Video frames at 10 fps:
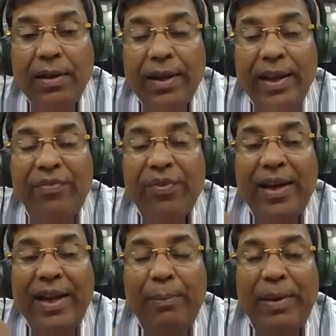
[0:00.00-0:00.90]
if
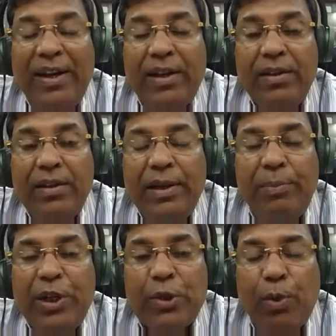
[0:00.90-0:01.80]

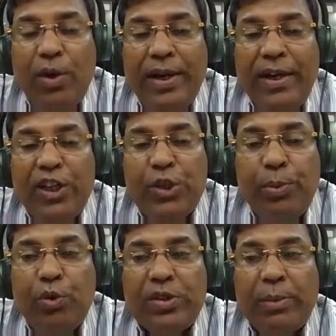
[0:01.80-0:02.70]
respondent
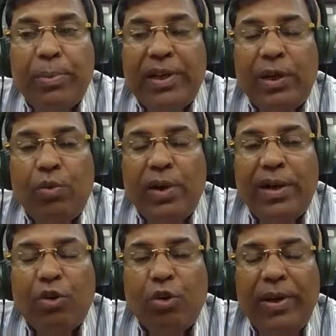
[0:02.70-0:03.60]
disputes a particular
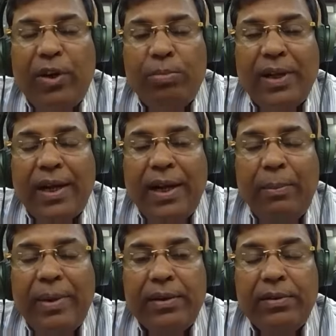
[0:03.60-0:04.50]
document of the
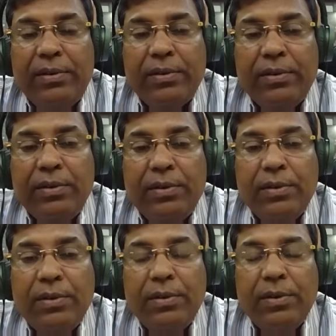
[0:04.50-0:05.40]
claimant,
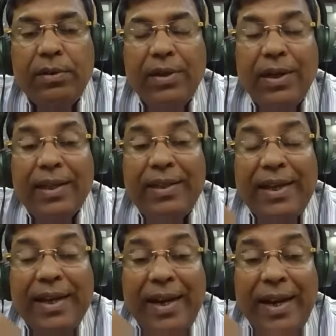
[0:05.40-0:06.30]

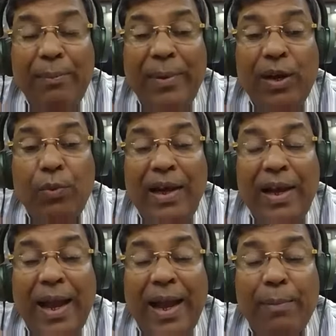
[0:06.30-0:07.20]
then claimant will
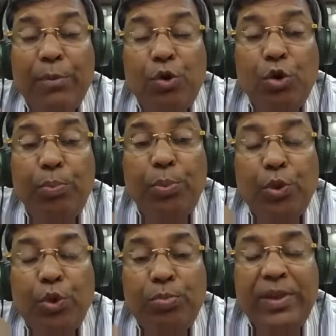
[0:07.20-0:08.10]
have to
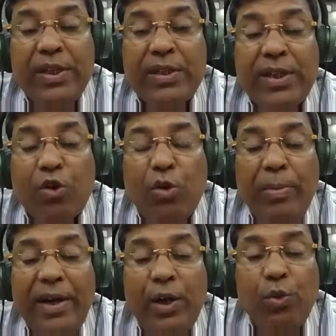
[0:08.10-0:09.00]
prove this
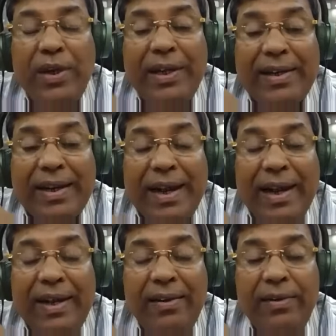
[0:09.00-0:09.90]
document during trial.